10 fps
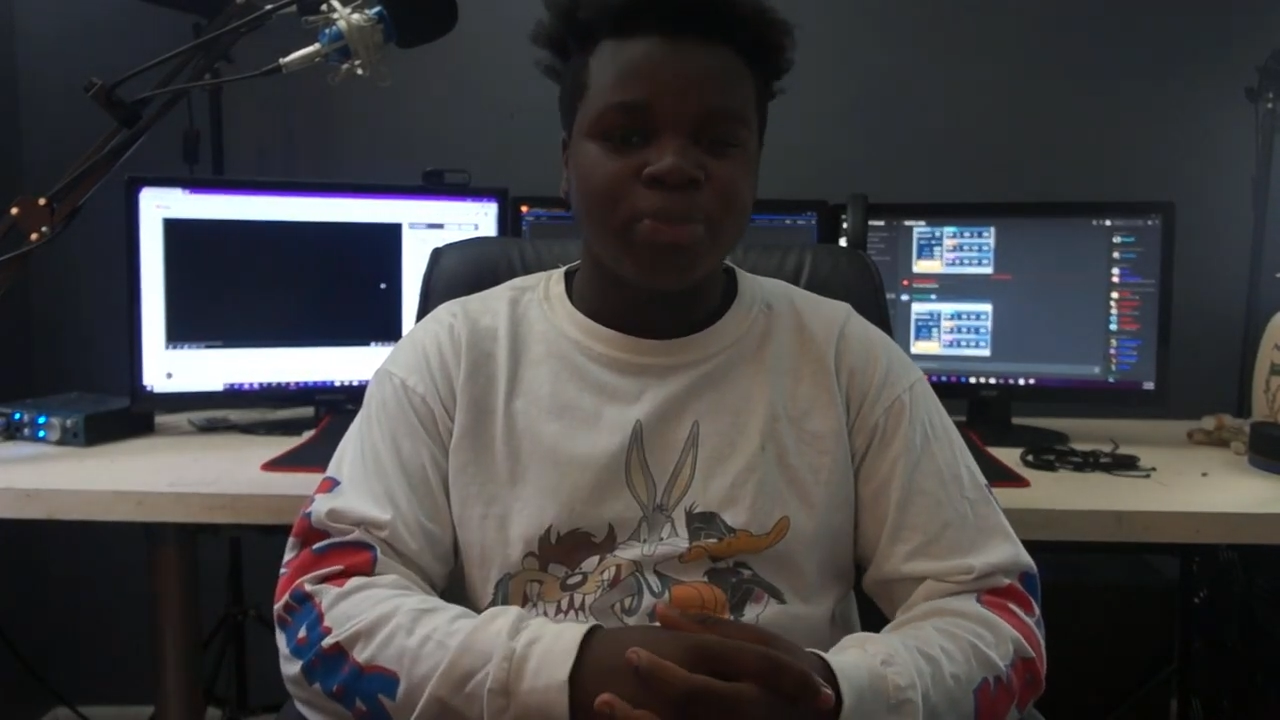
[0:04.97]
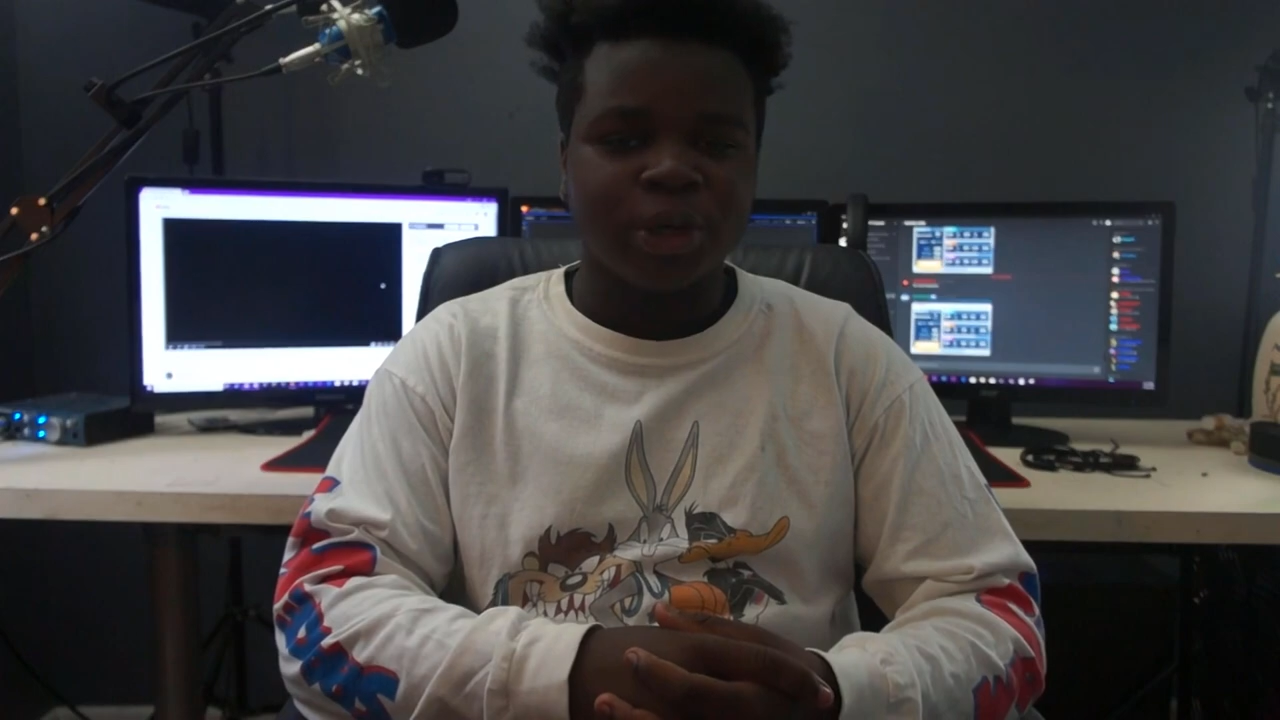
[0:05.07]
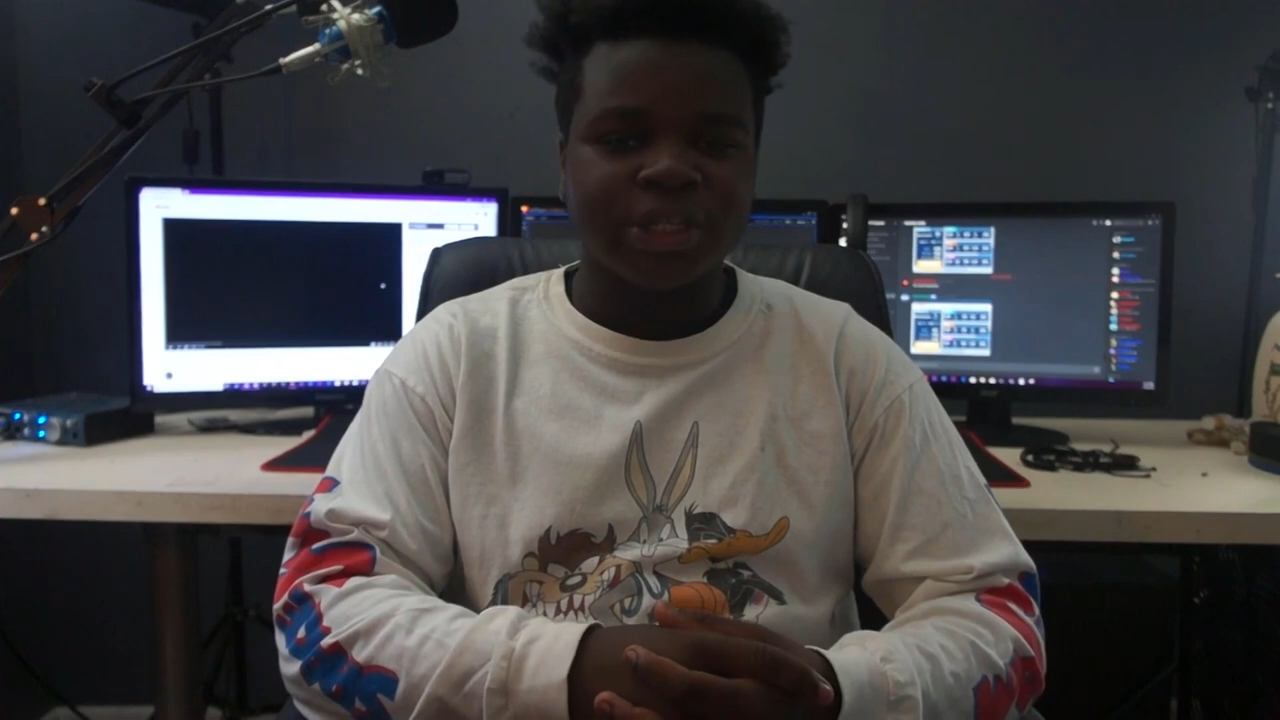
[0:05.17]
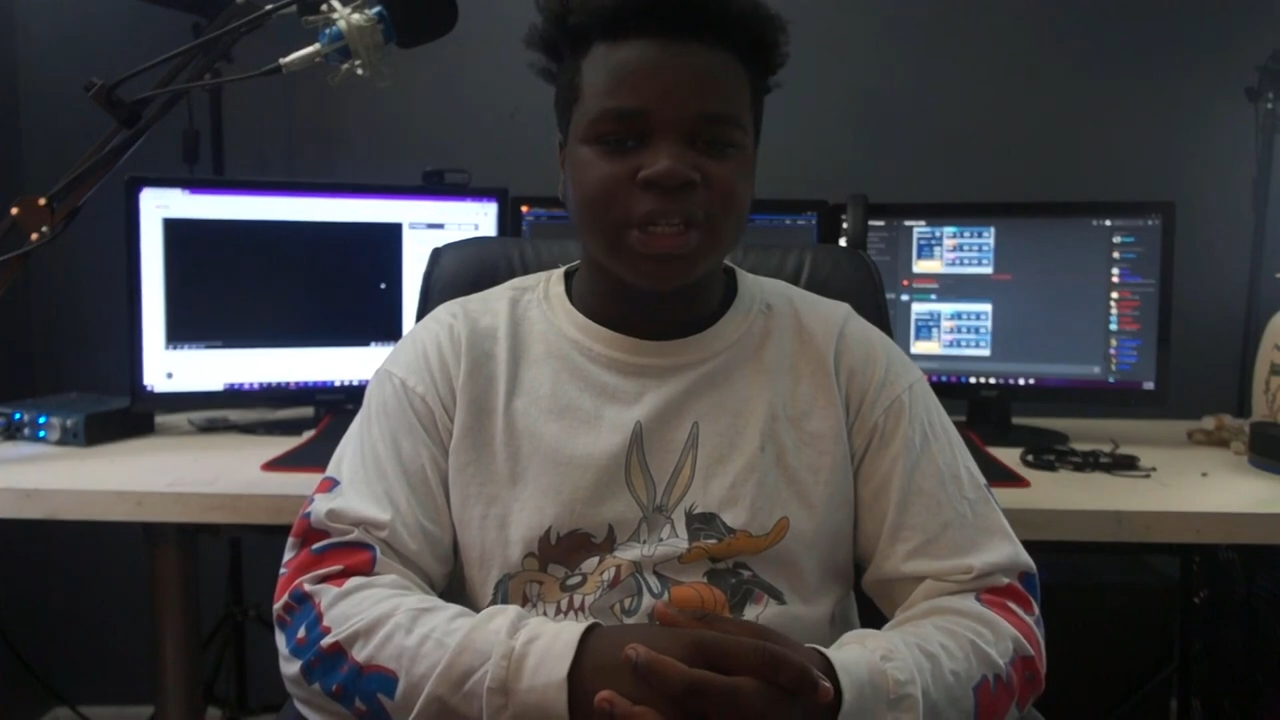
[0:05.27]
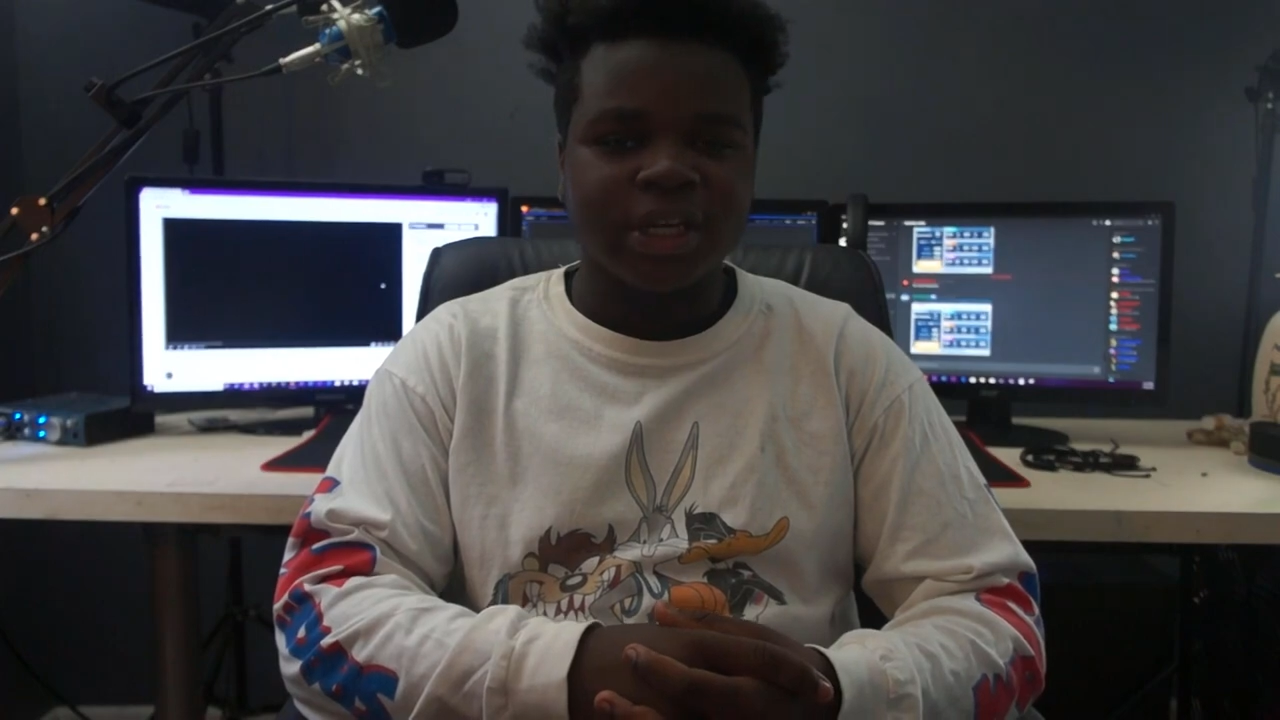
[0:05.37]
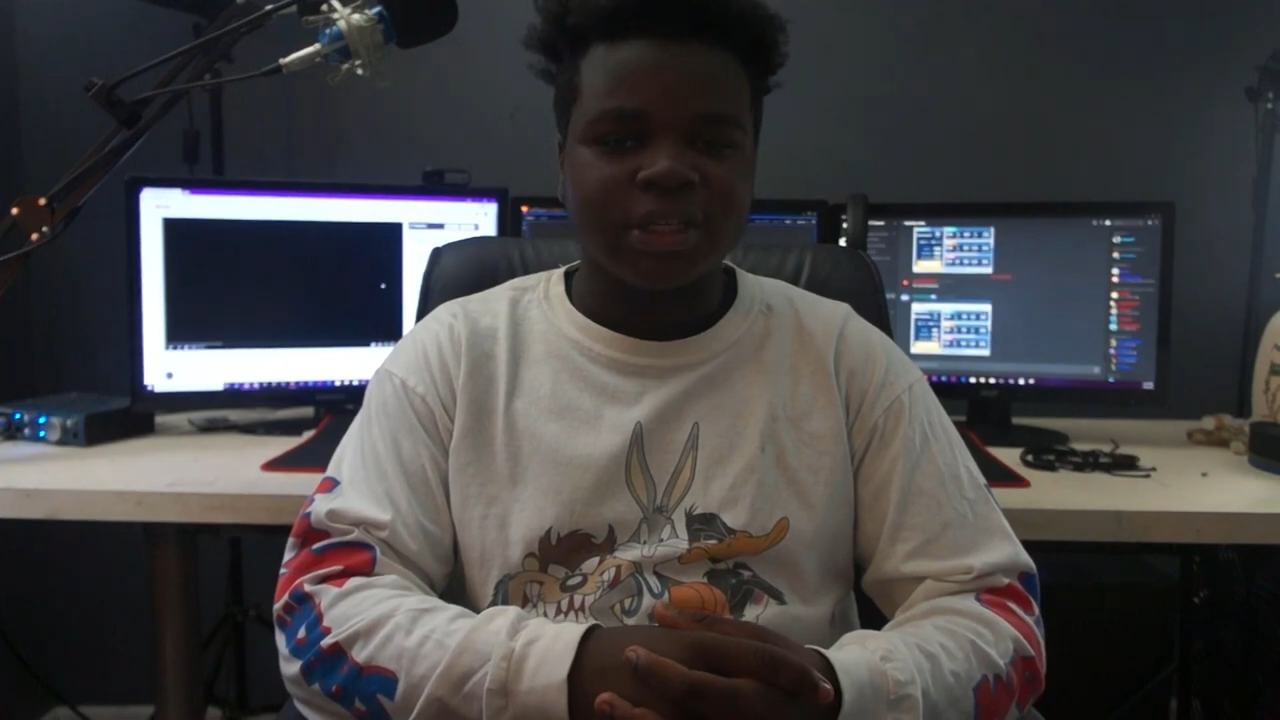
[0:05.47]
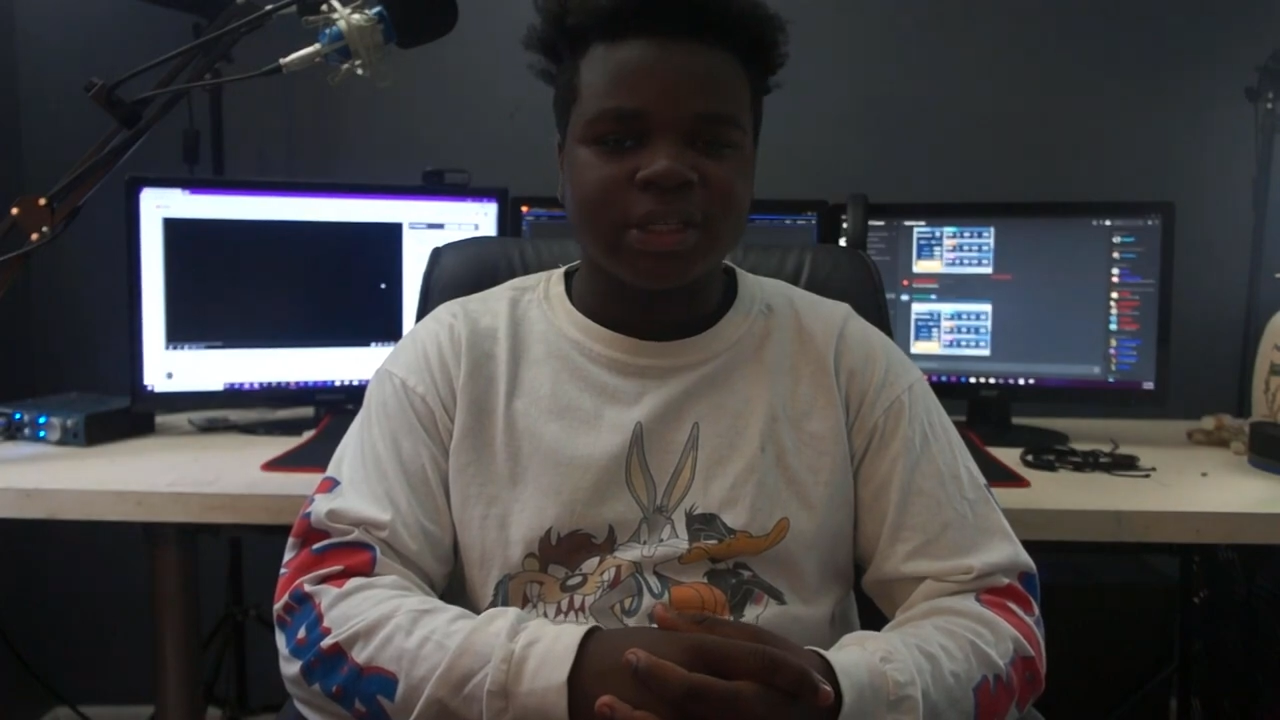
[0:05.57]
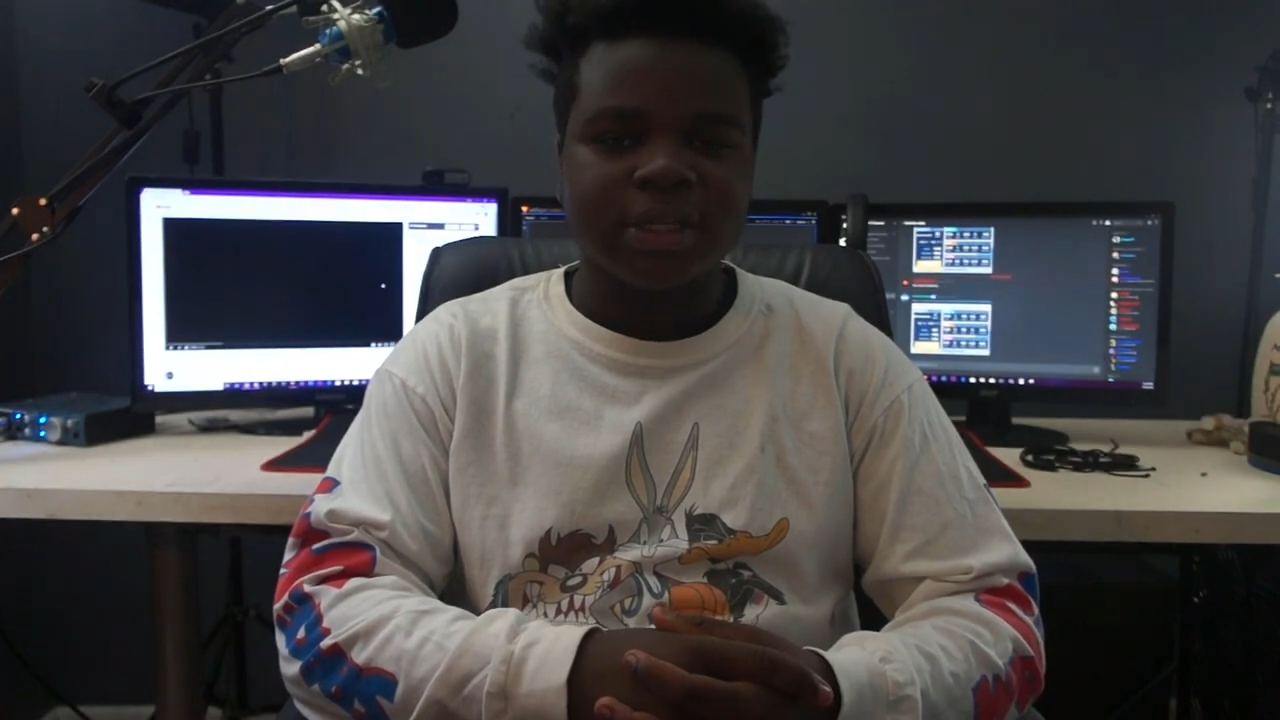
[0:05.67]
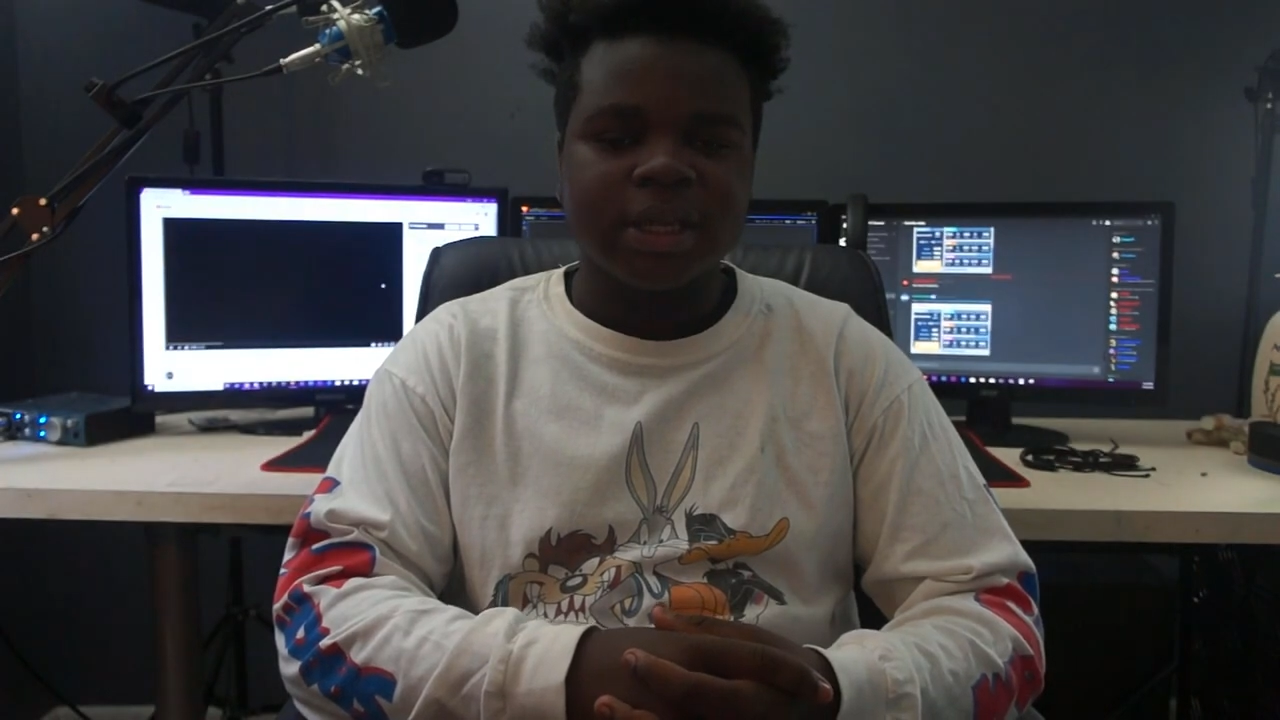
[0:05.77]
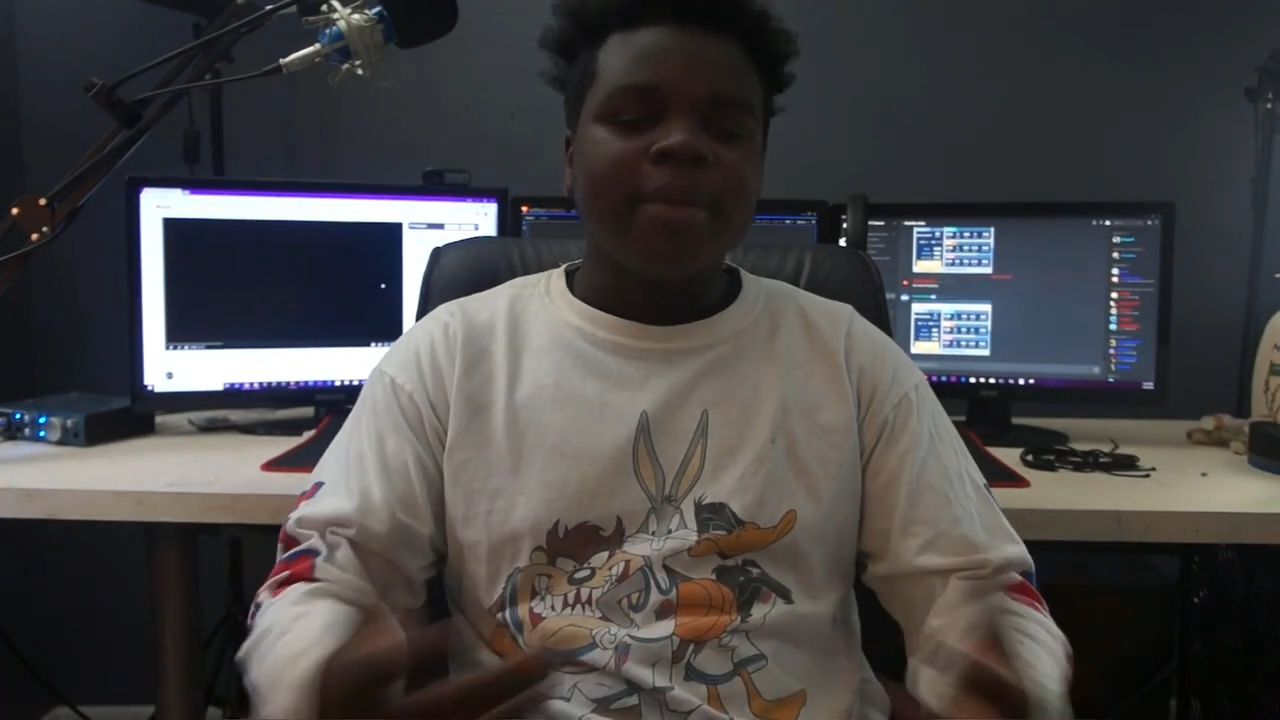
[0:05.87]

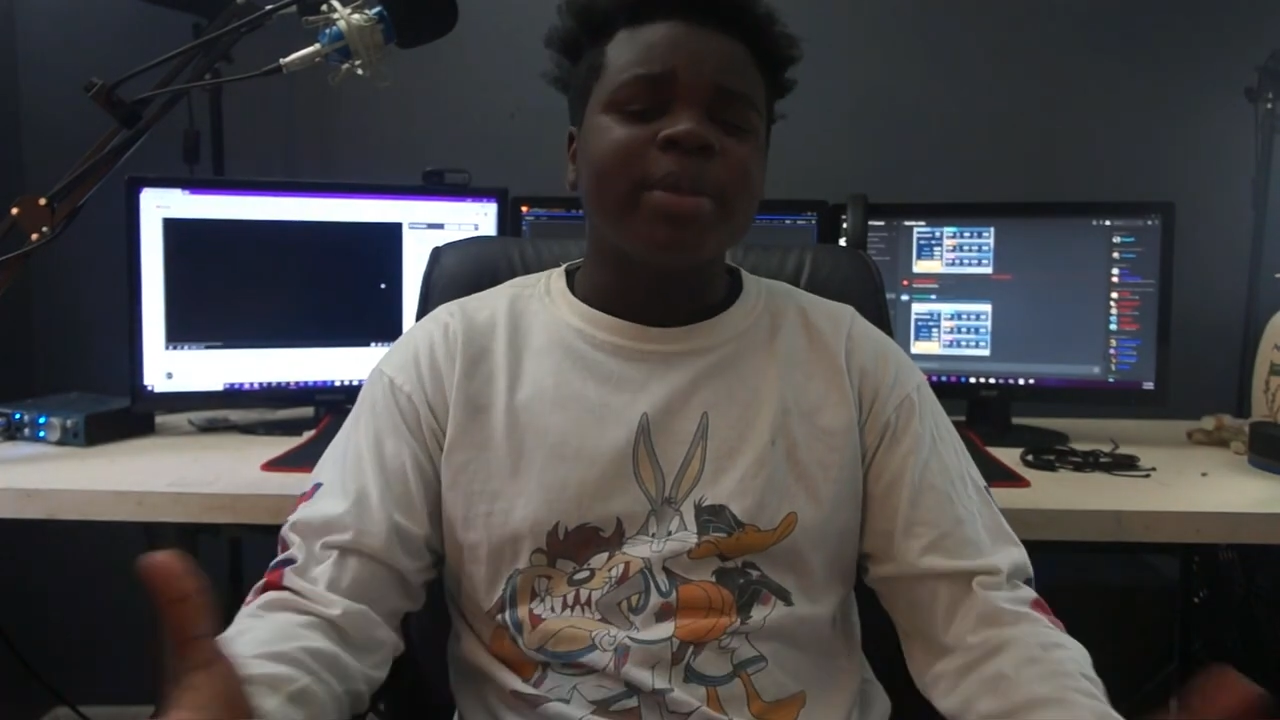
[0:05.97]
presets.